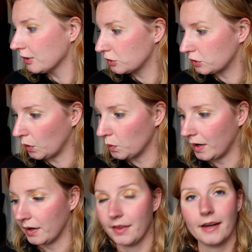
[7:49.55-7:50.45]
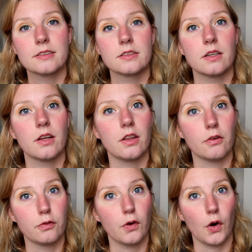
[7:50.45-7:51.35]
So that's the
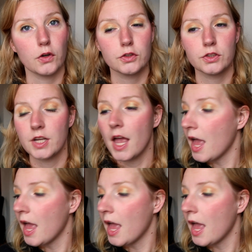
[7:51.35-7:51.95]
first.